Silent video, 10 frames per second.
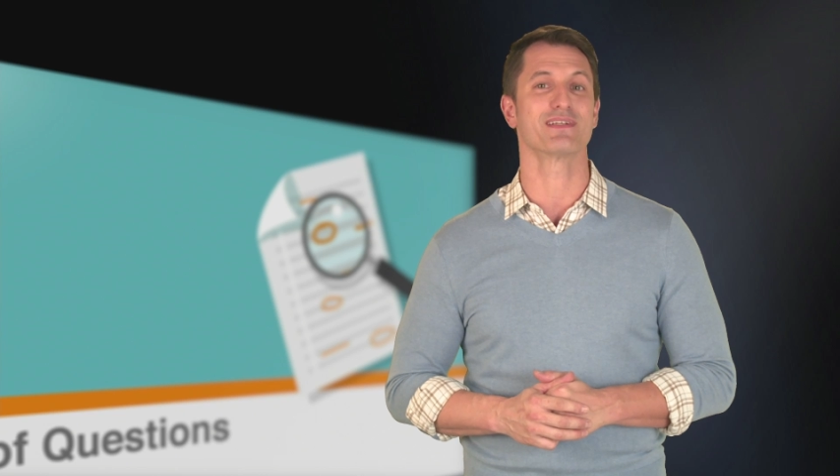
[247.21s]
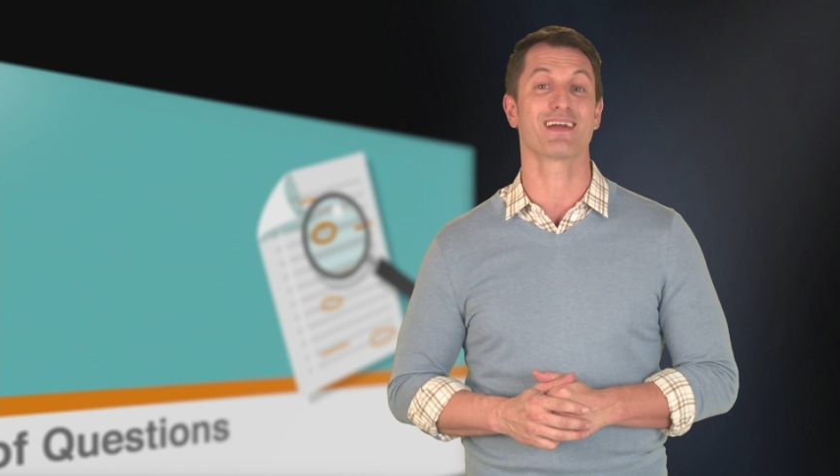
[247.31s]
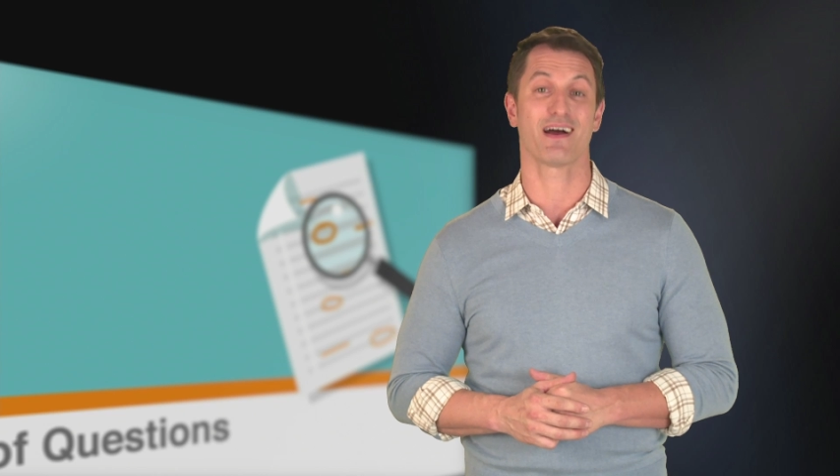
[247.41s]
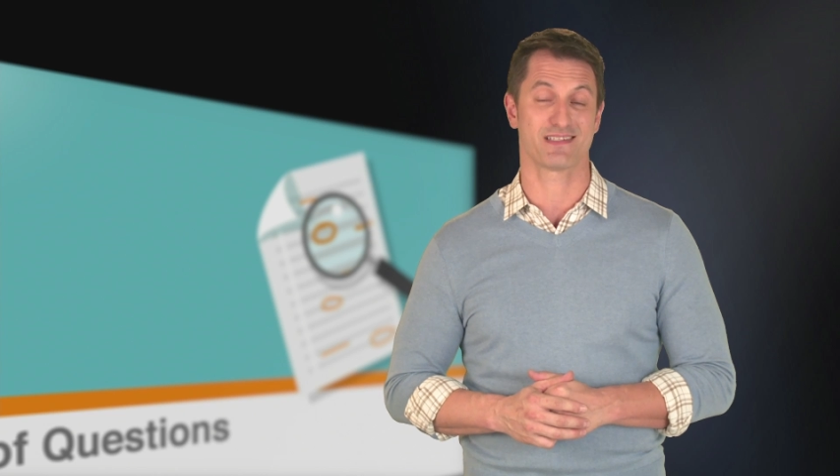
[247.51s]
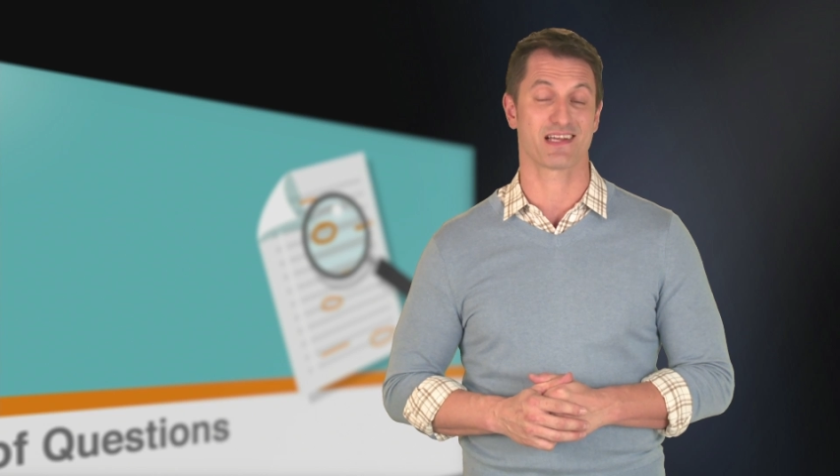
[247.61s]
in
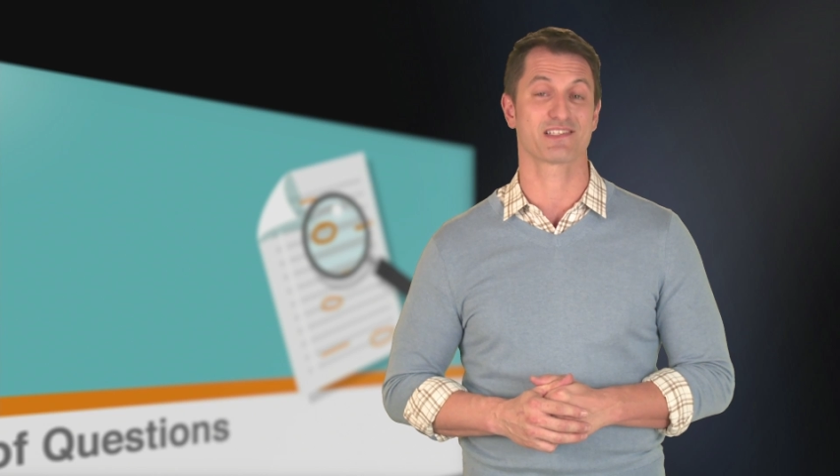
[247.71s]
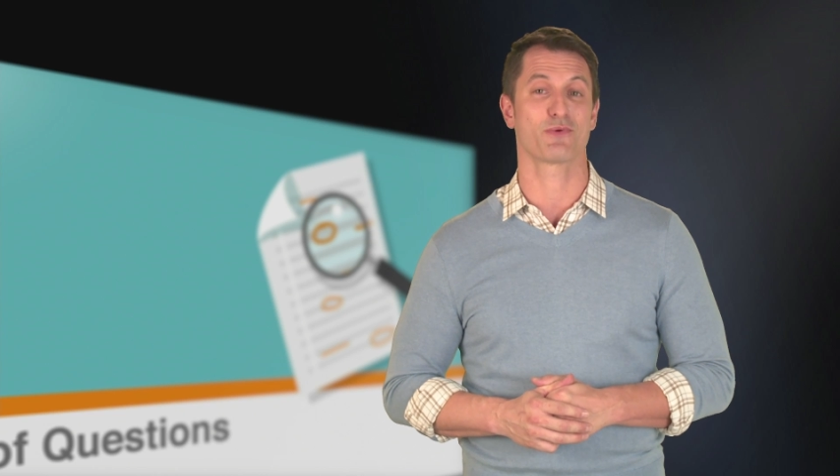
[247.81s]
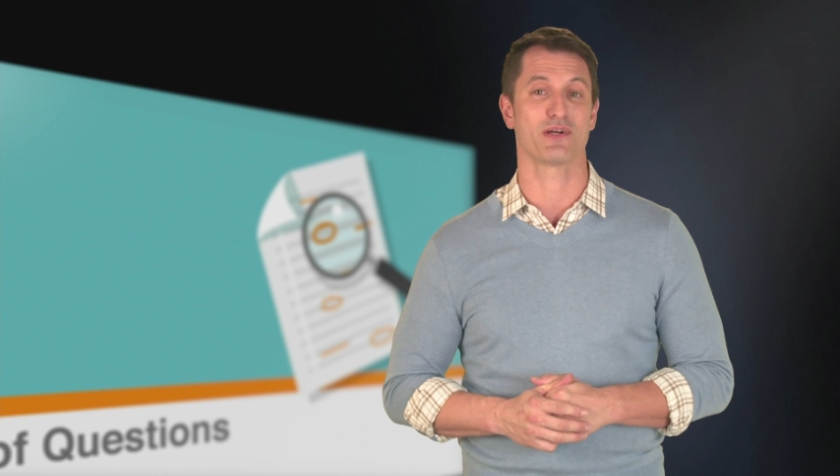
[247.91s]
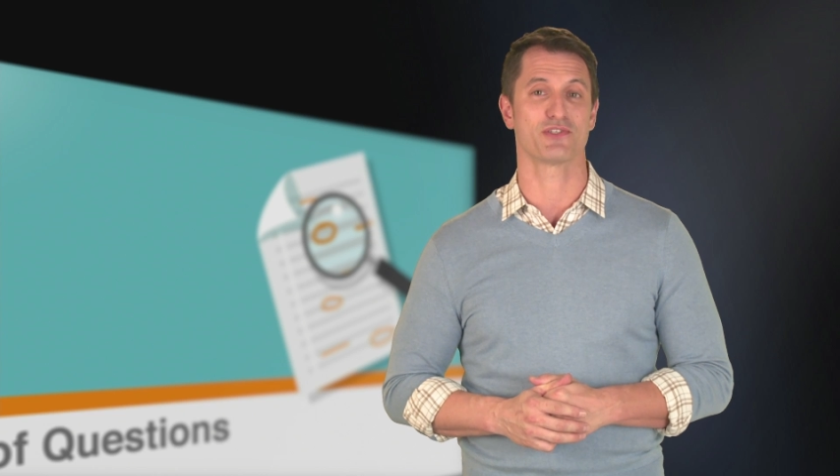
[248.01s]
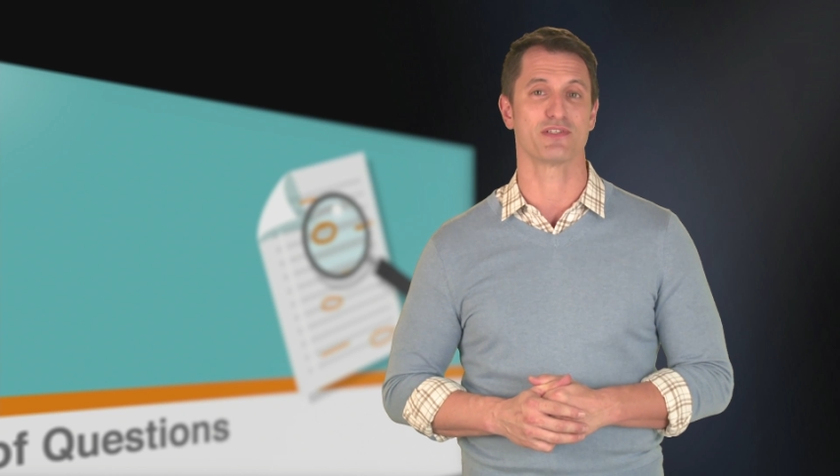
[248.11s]
context
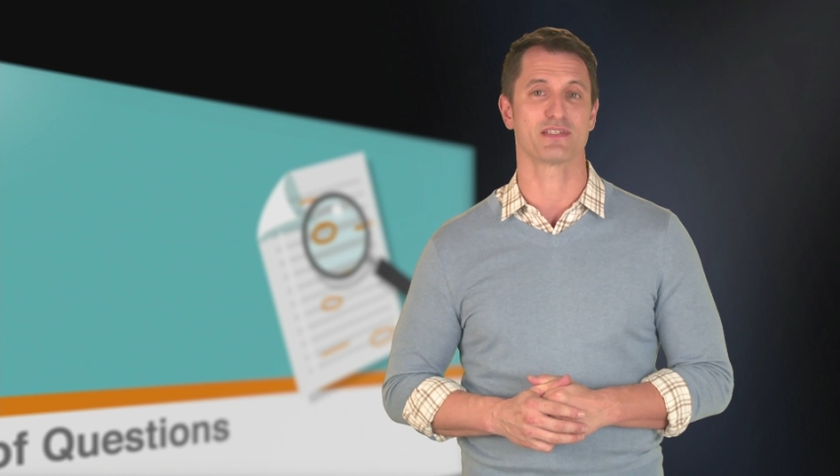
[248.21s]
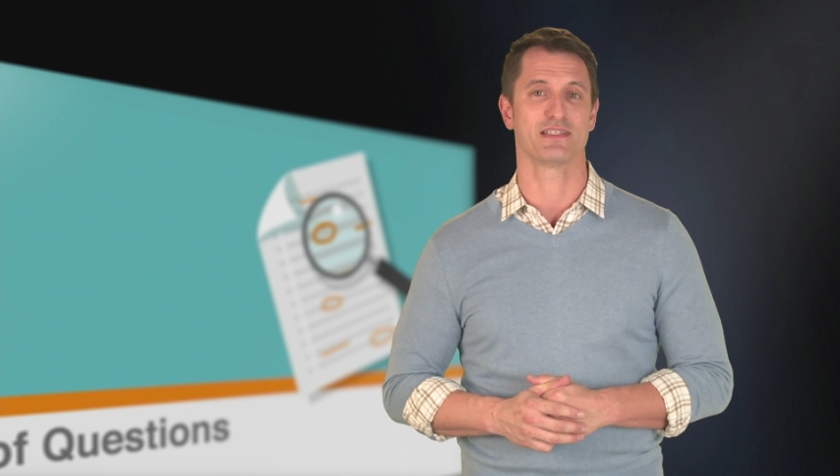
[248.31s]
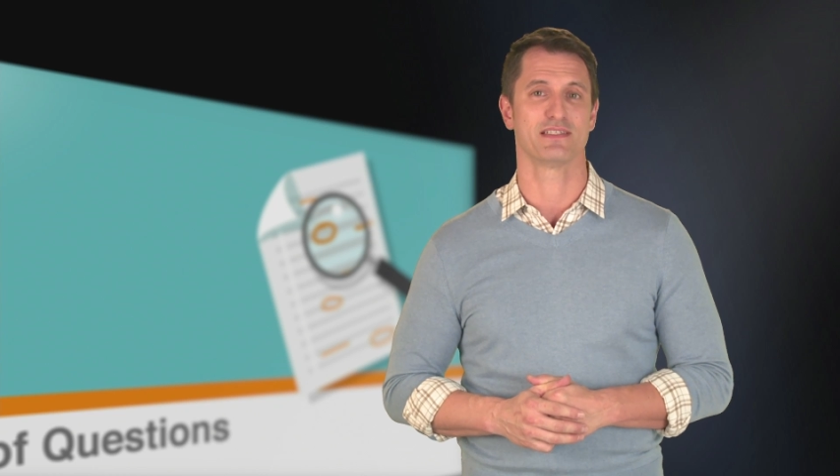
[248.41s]
questions.